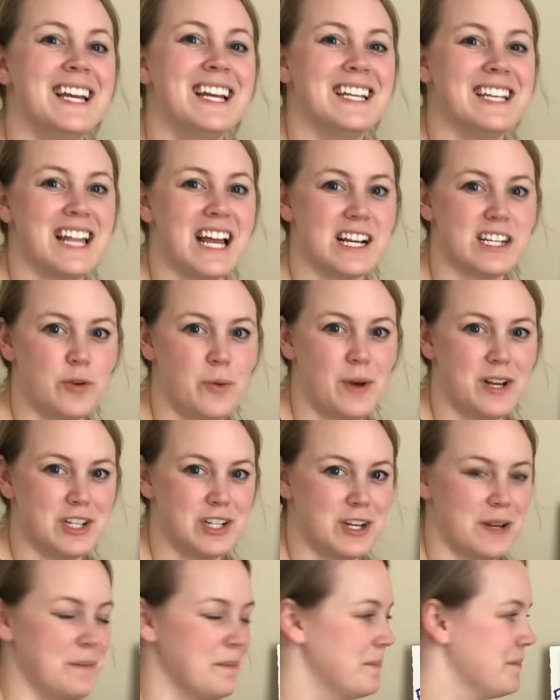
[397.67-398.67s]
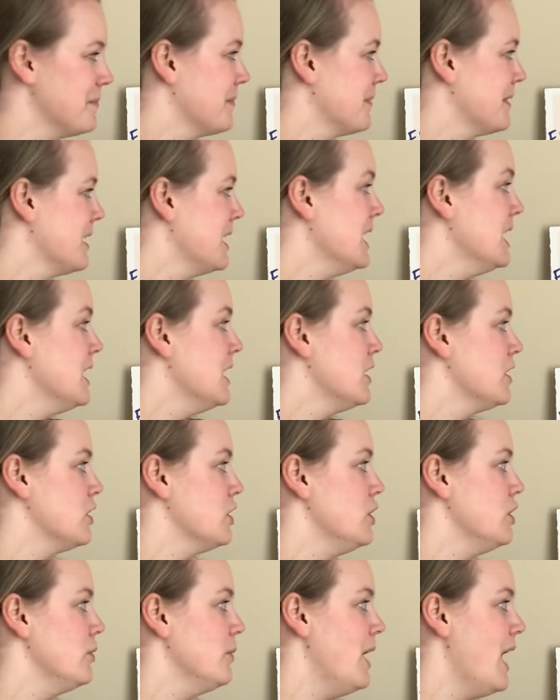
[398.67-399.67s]
Next question.
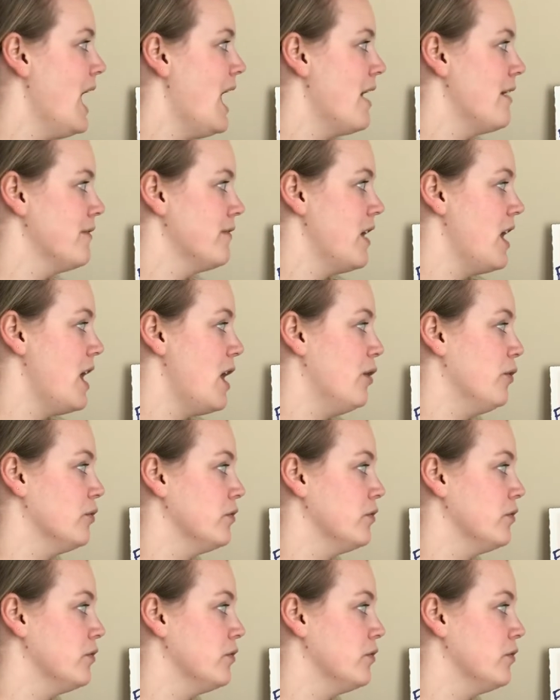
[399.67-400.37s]
You have a